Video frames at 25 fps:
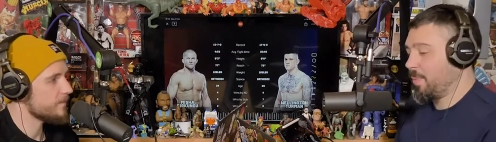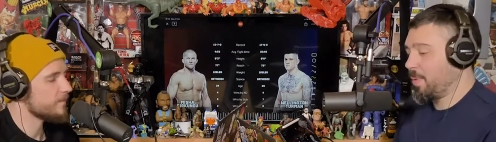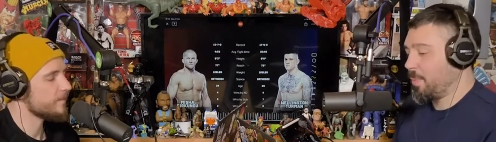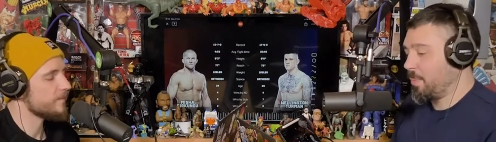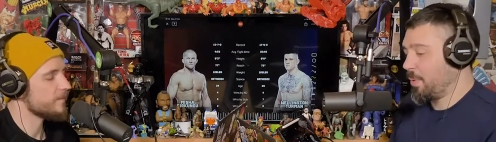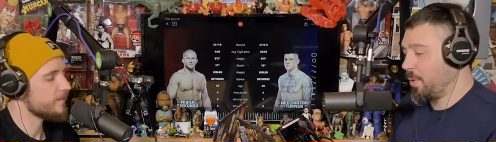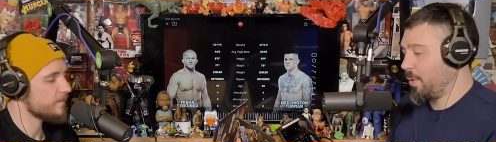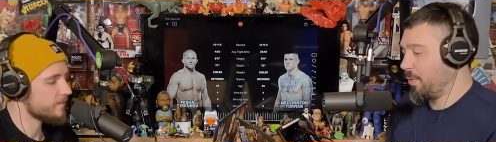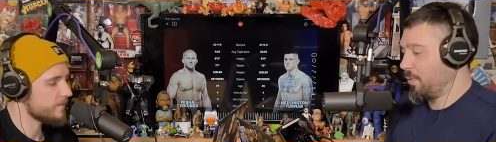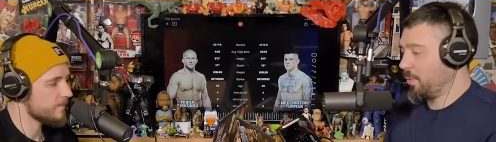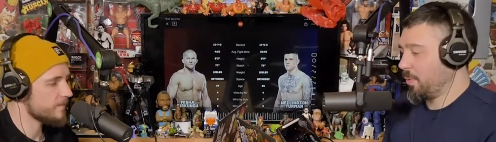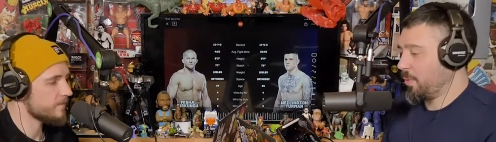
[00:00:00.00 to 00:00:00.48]
Speaker 1: it's a
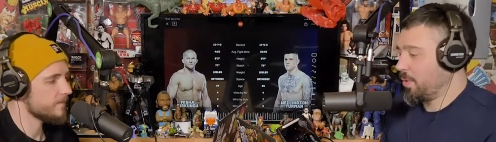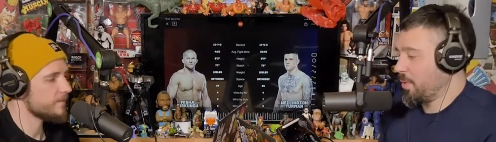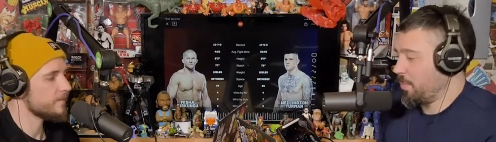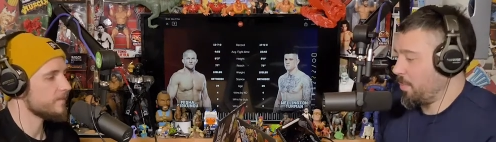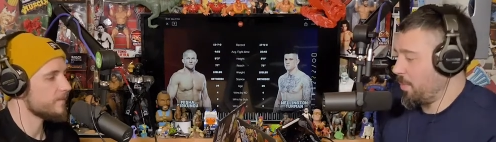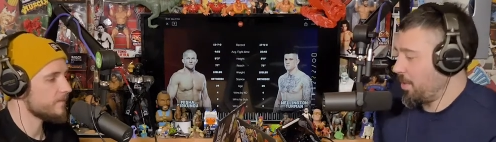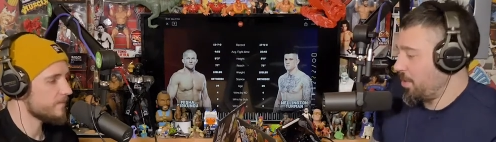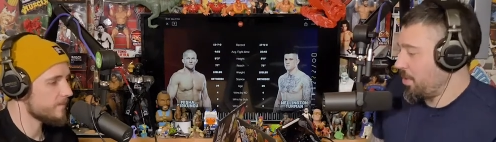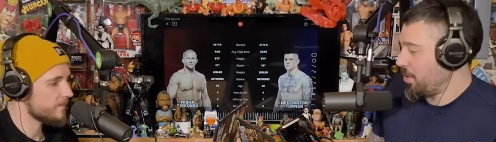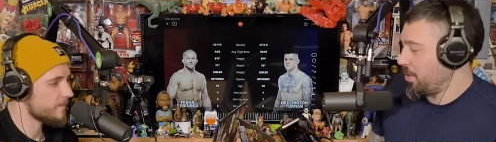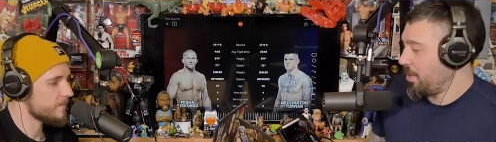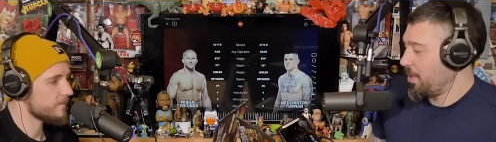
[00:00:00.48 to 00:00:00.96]
beautiful
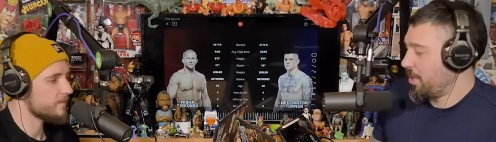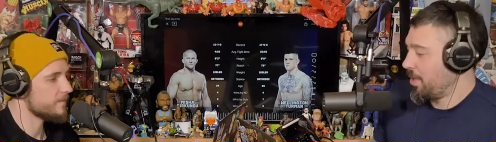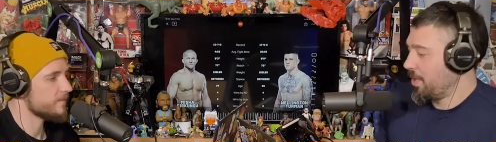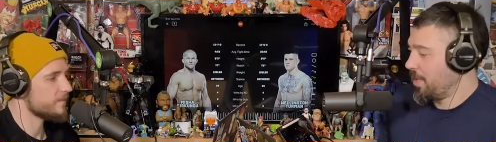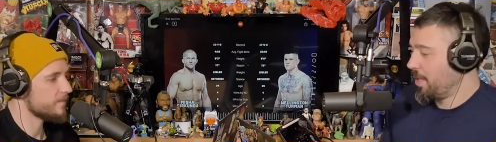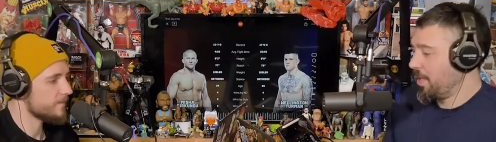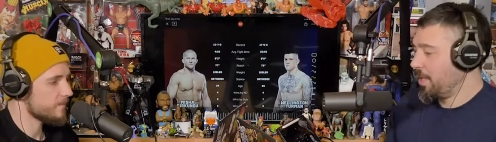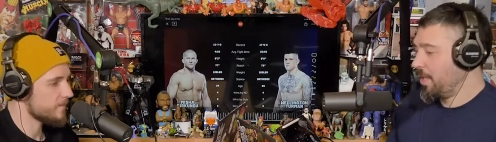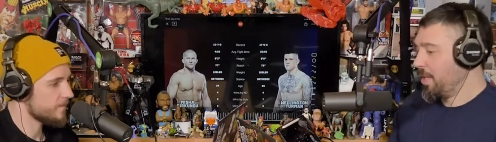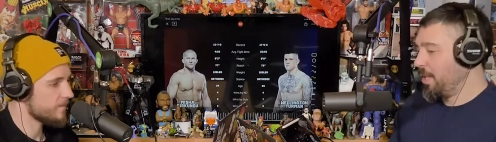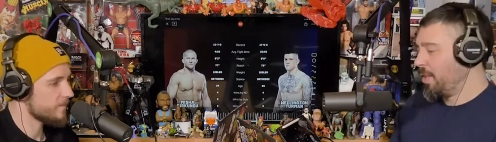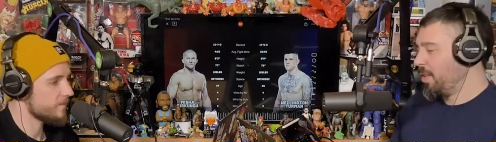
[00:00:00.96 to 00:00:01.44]
submission.
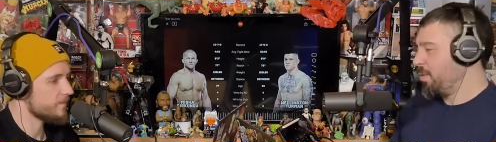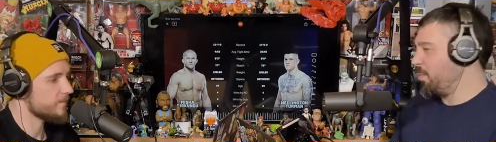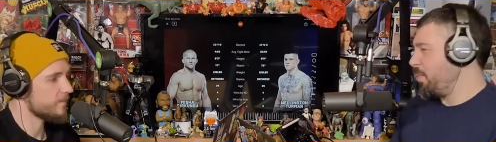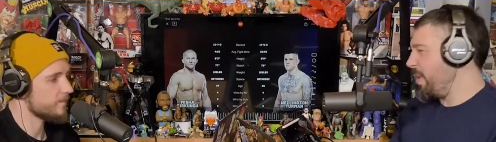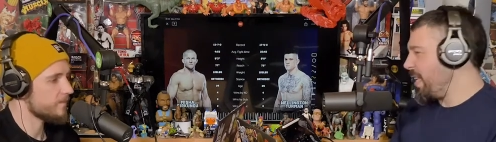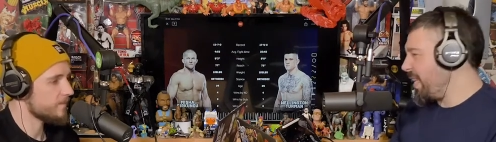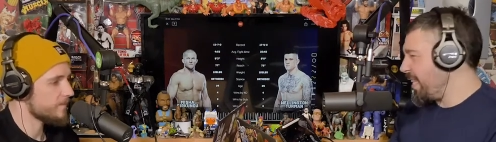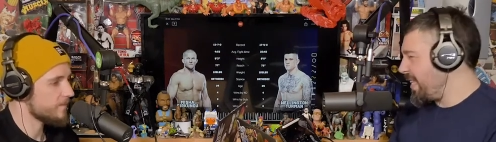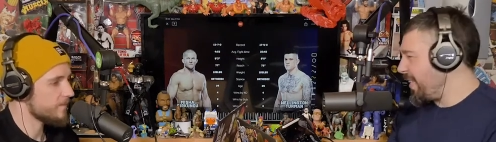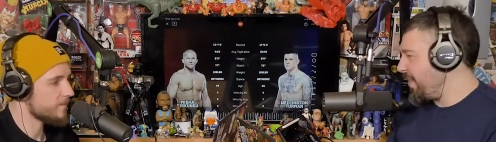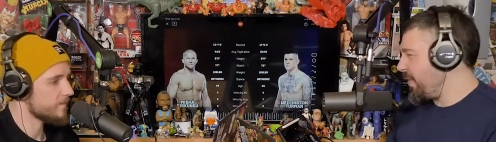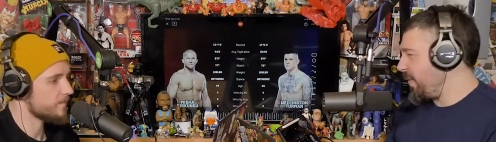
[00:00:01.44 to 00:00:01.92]
Really
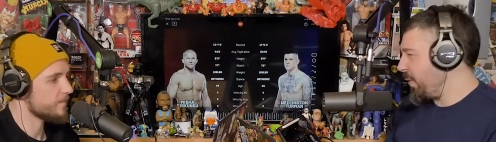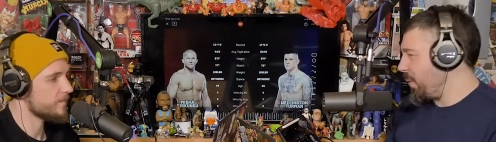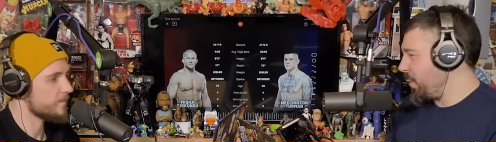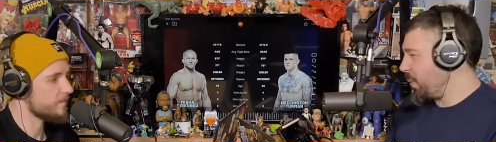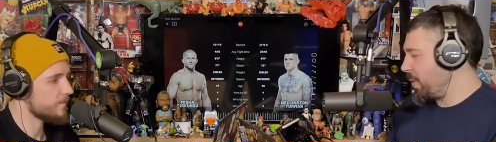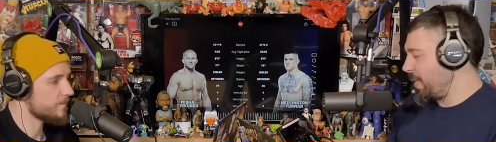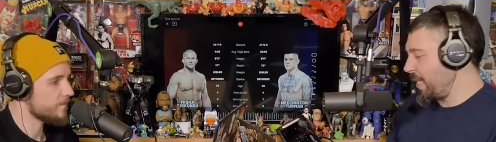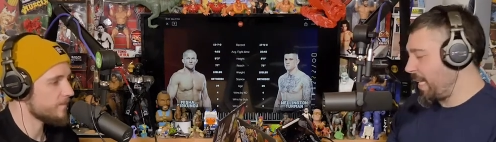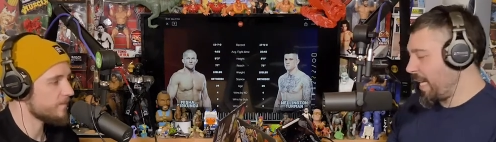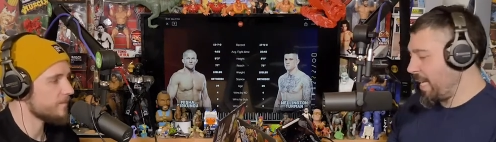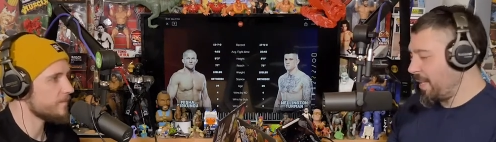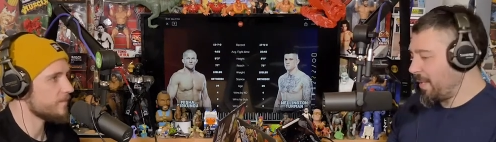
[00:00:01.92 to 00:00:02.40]
difficult to
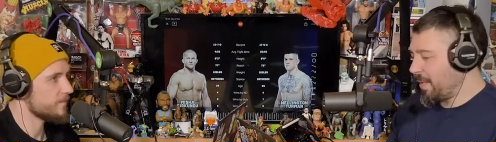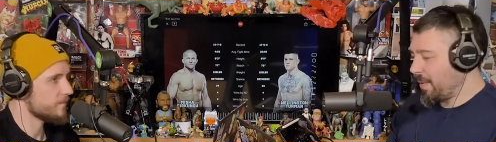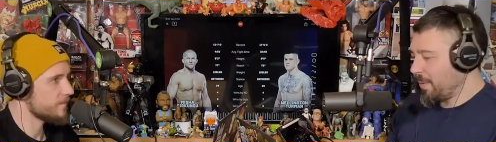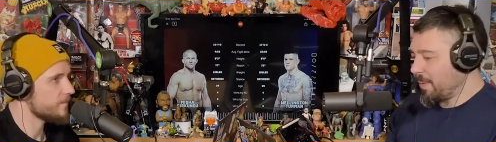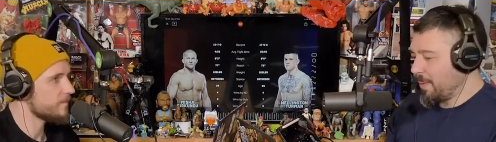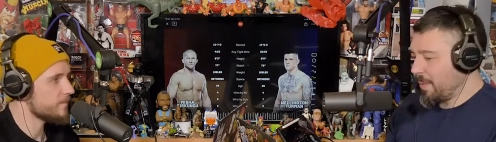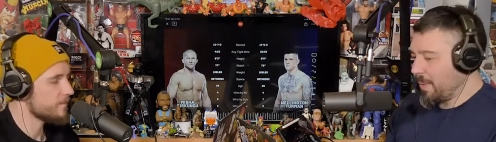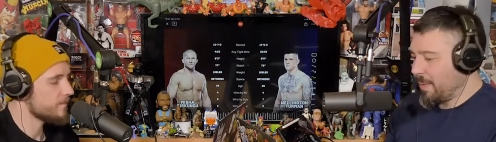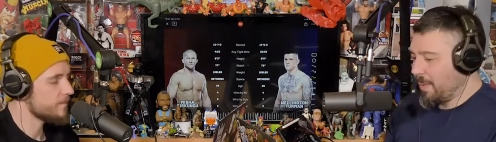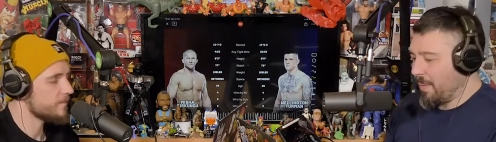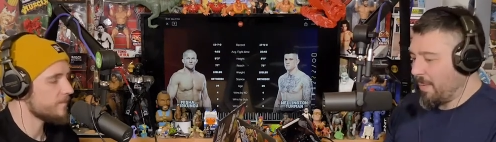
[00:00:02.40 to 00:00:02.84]
get though.